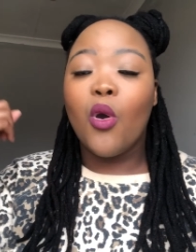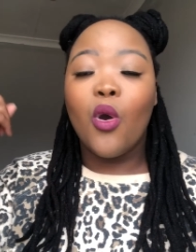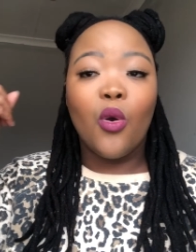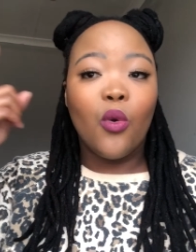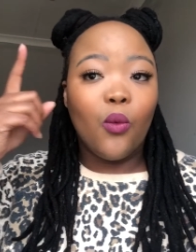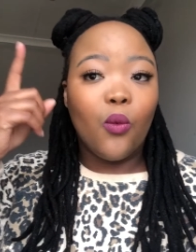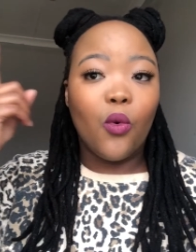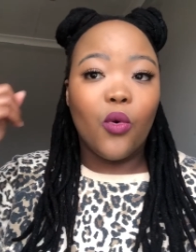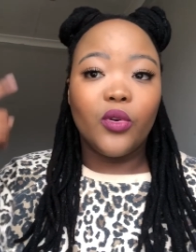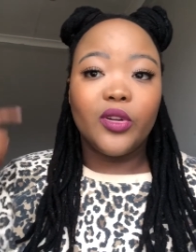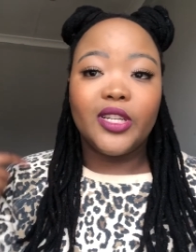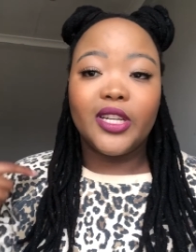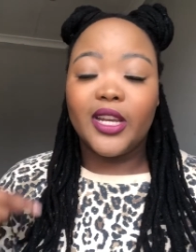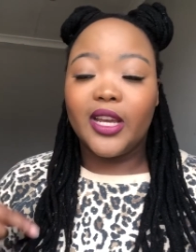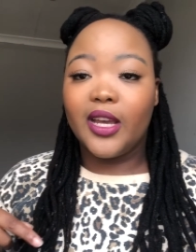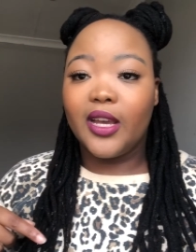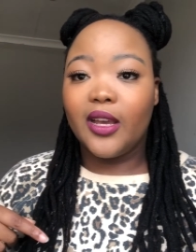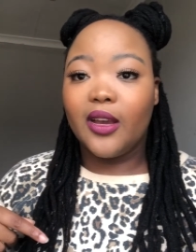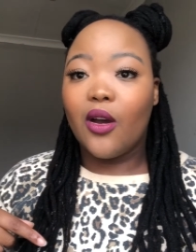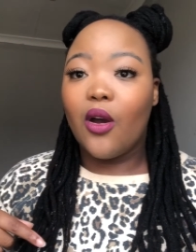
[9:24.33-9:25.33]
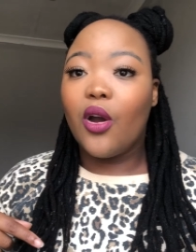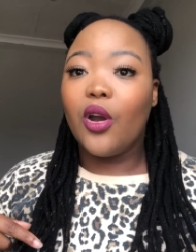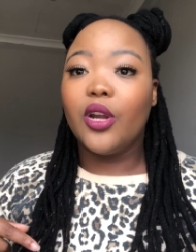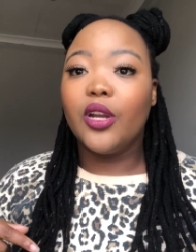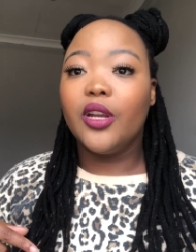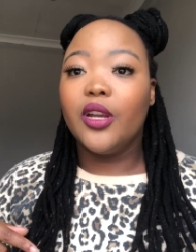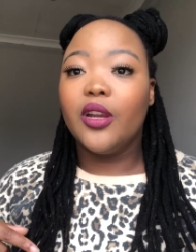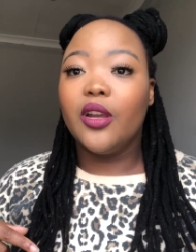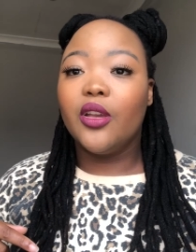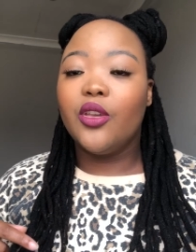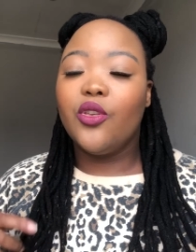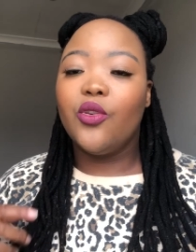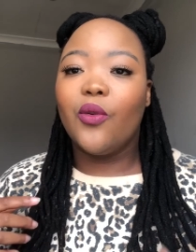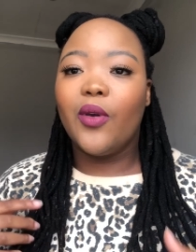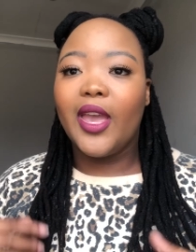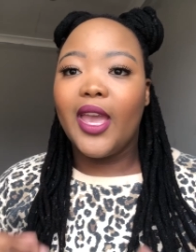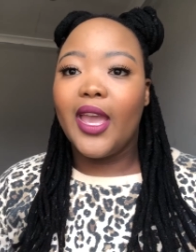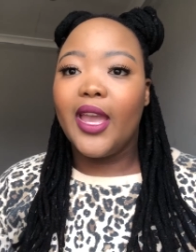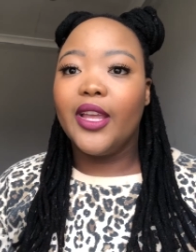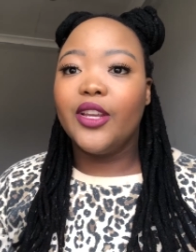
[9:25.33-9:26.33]
water on your
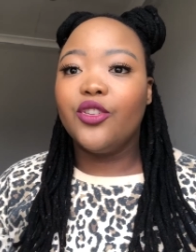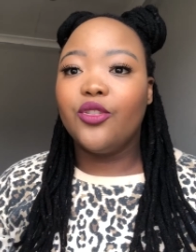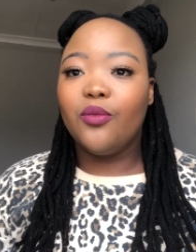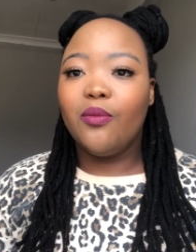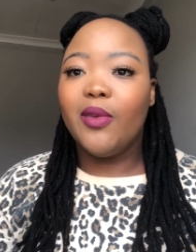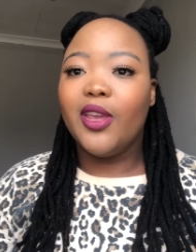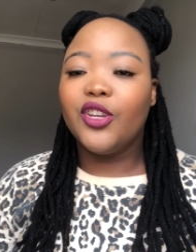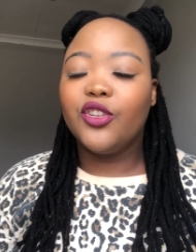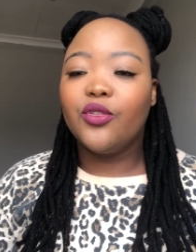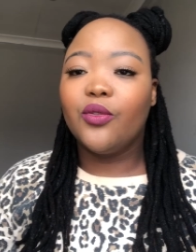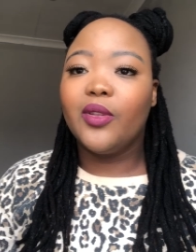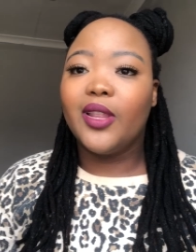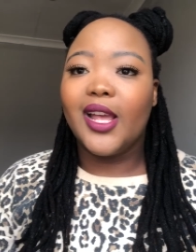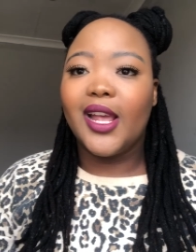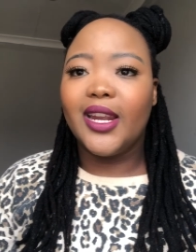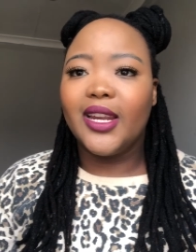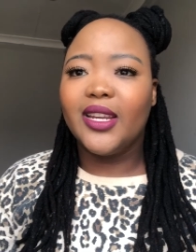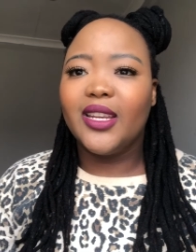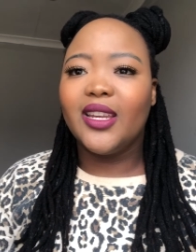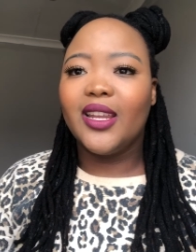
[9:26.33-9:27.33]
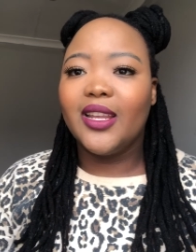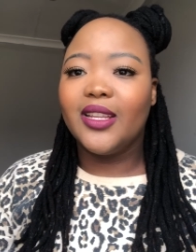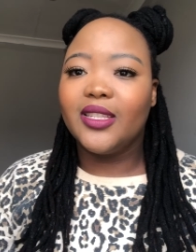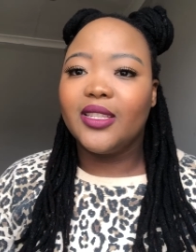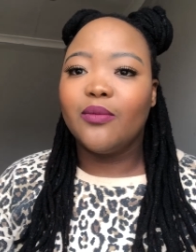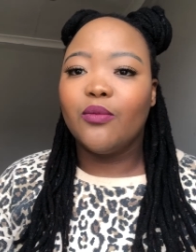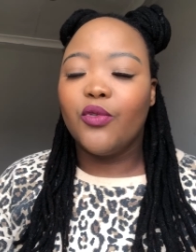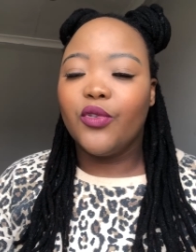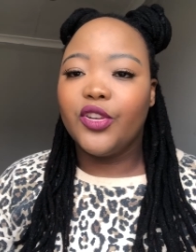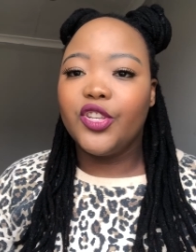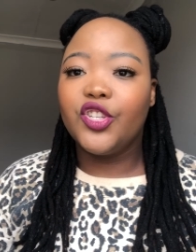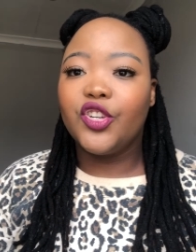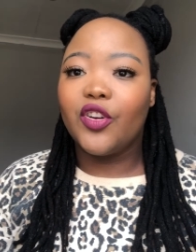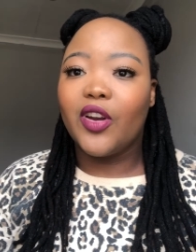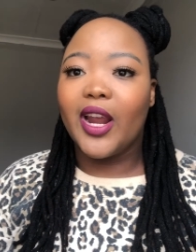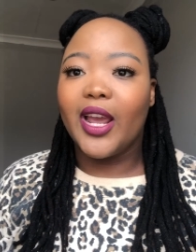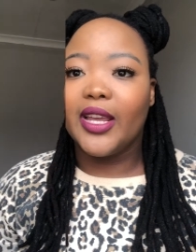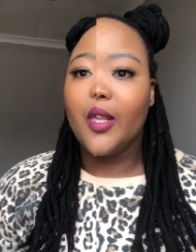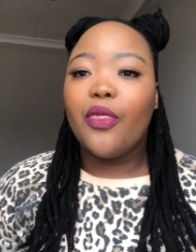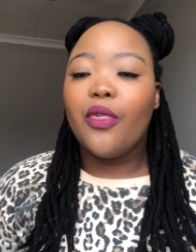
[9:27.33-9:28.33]
hair to make sure that it's moisturized.
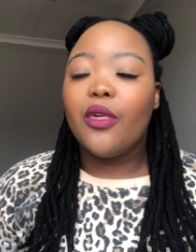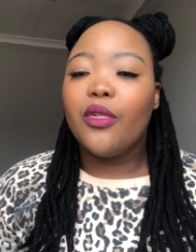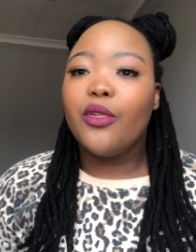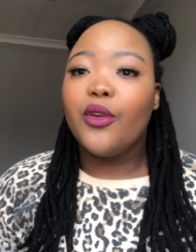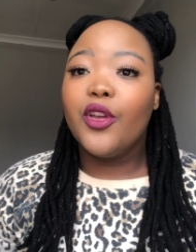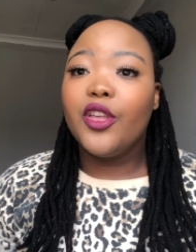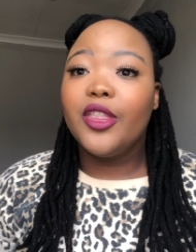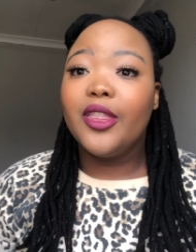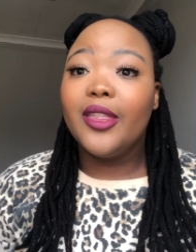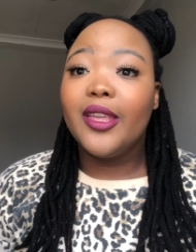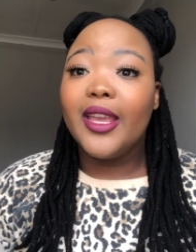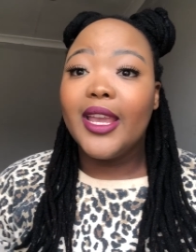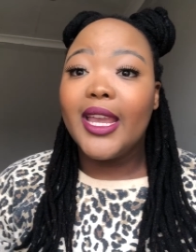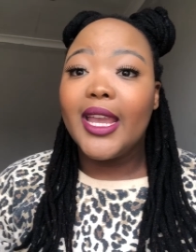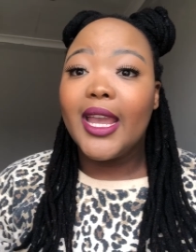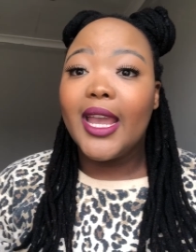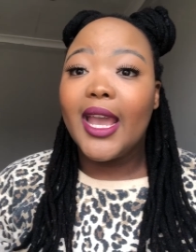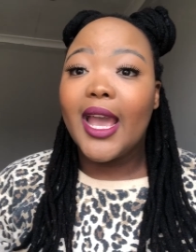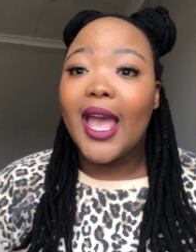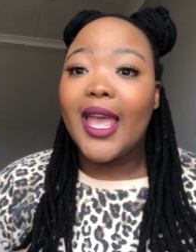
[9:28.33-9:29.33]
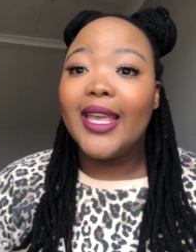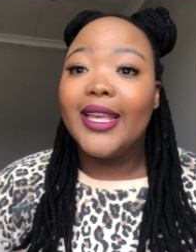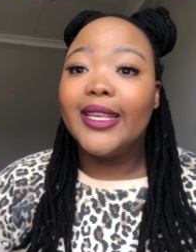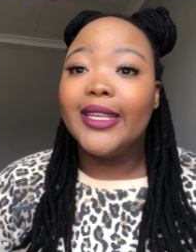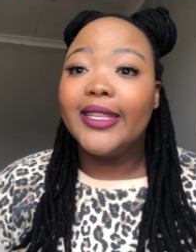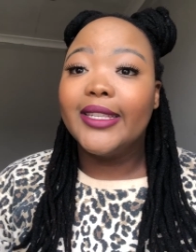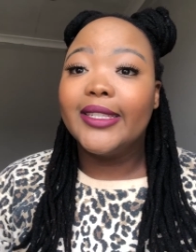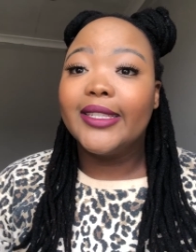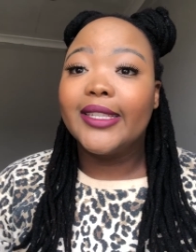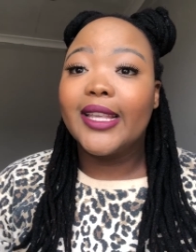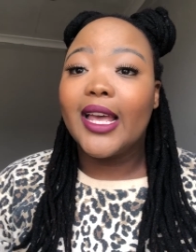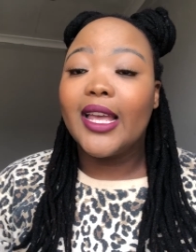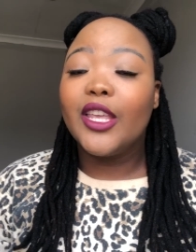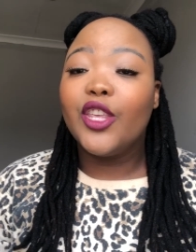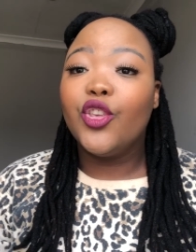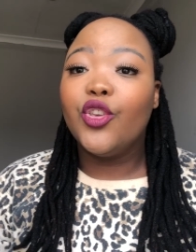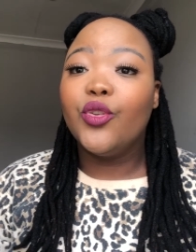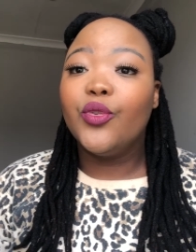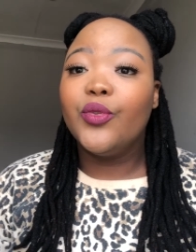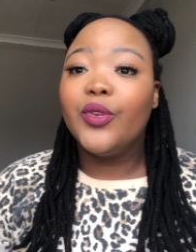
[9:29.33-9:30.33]
Now, the third thing is
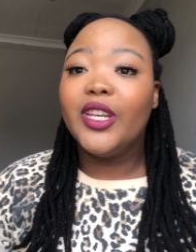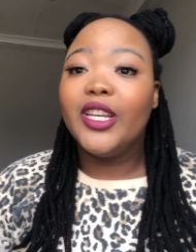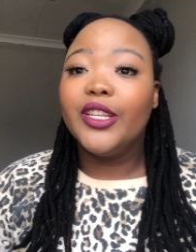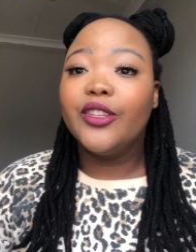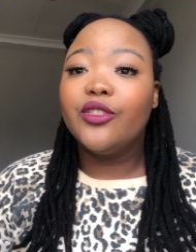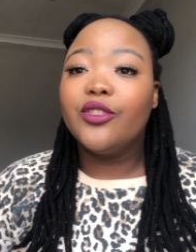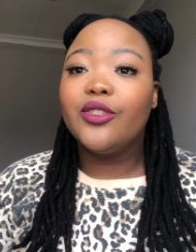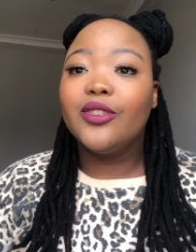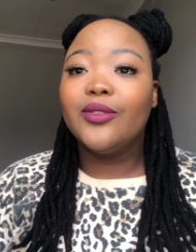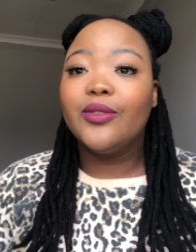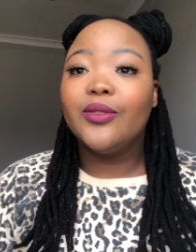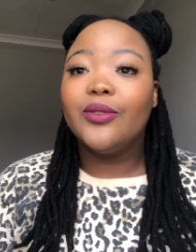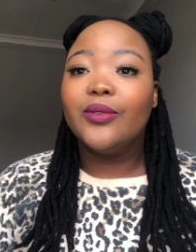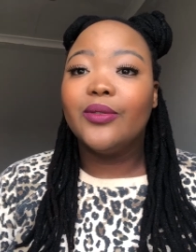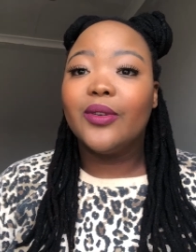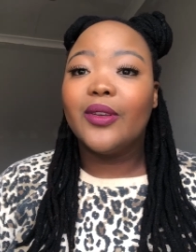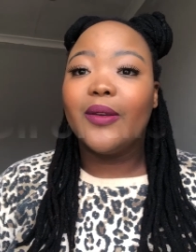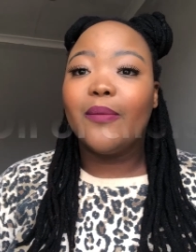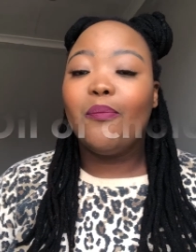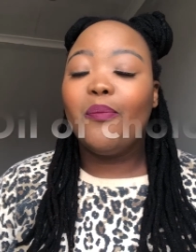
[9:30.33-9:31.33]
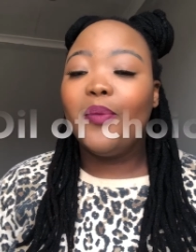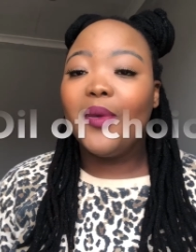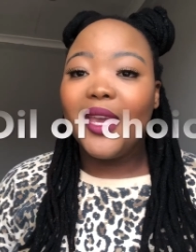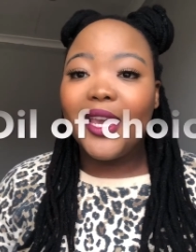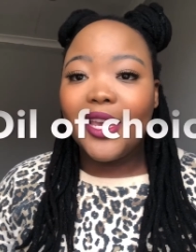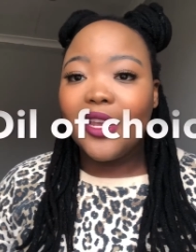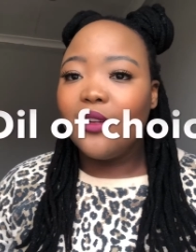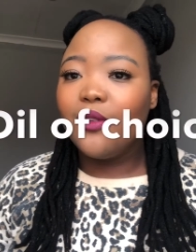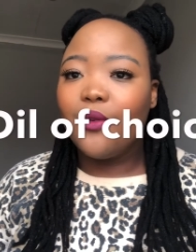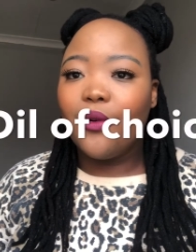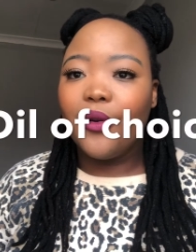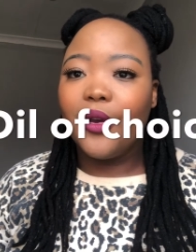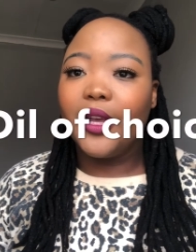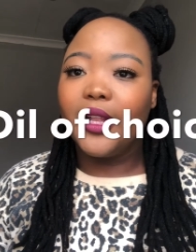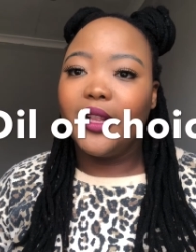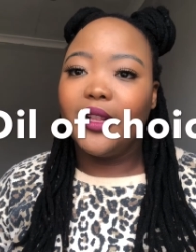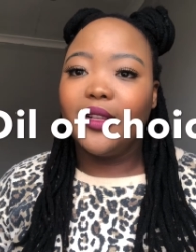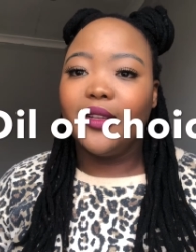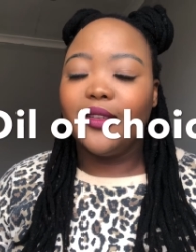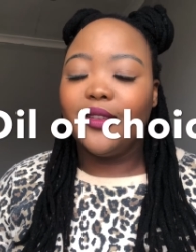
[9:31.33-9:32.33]
you need to pick an
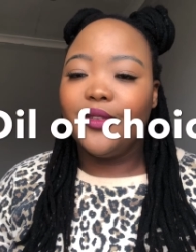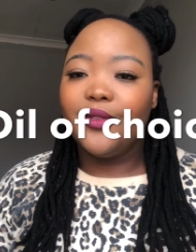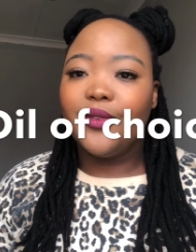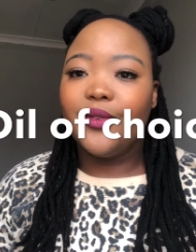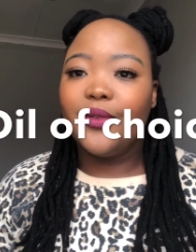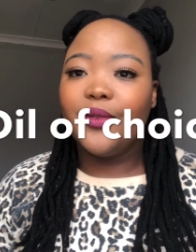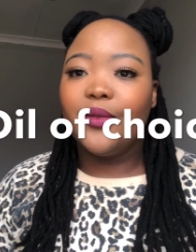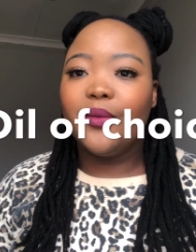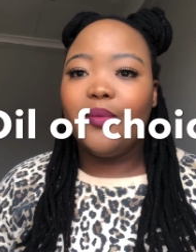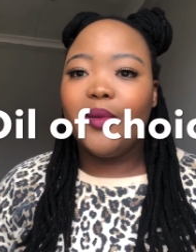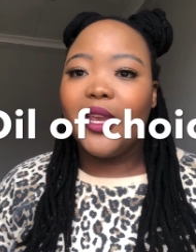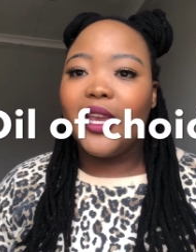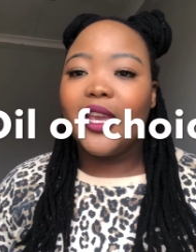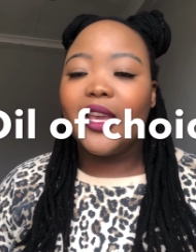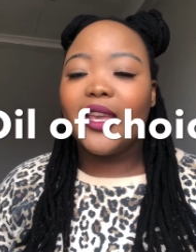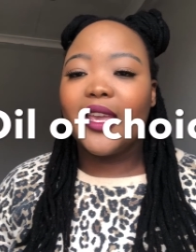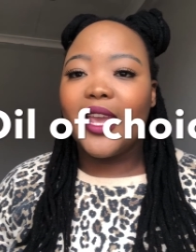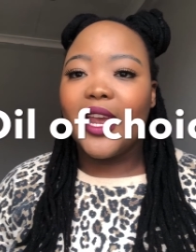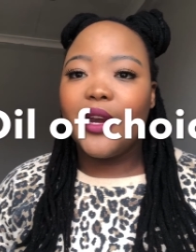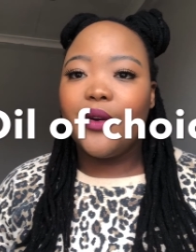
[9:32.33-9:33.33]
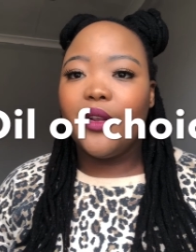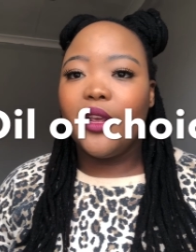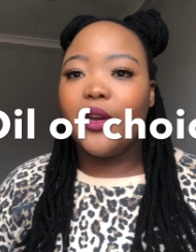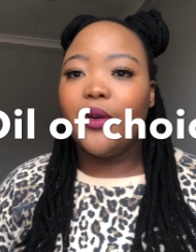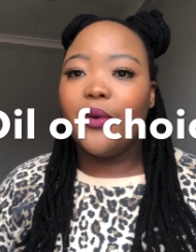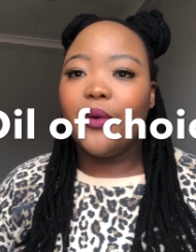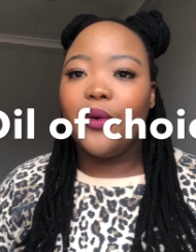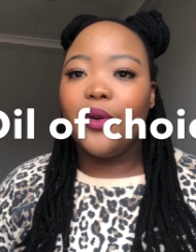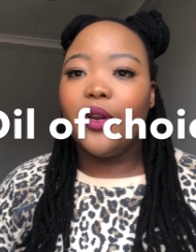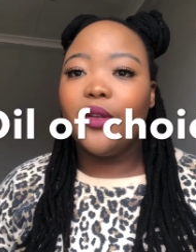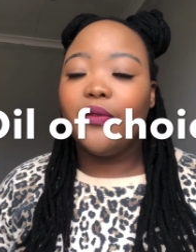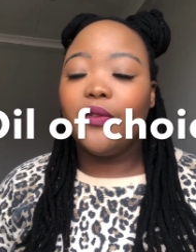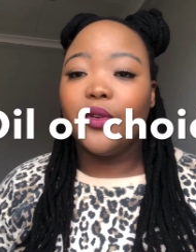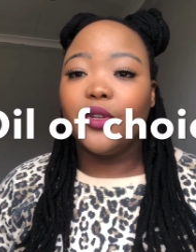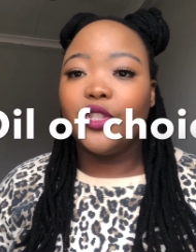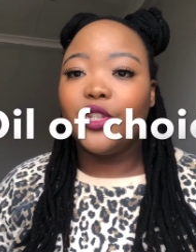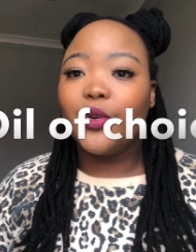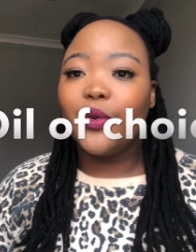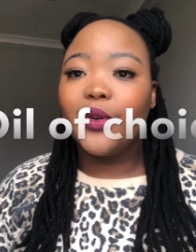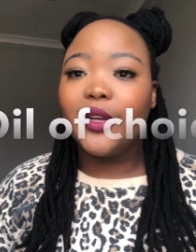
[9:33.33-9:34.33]
oil, pick a carrier oil of your
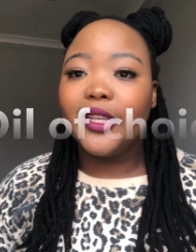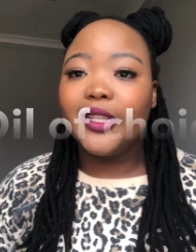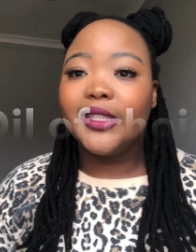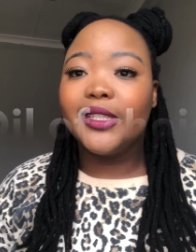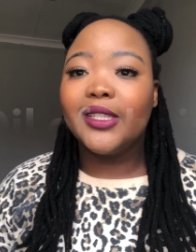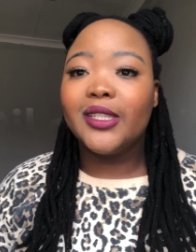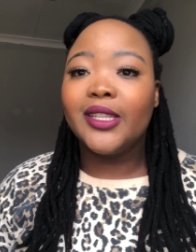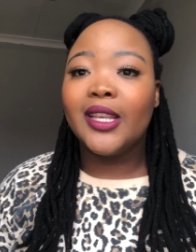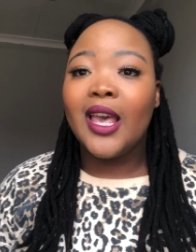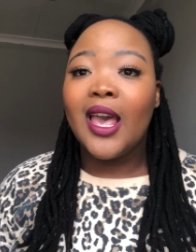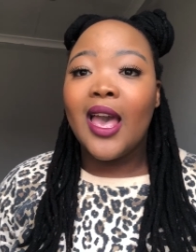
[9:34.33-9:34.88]
choice.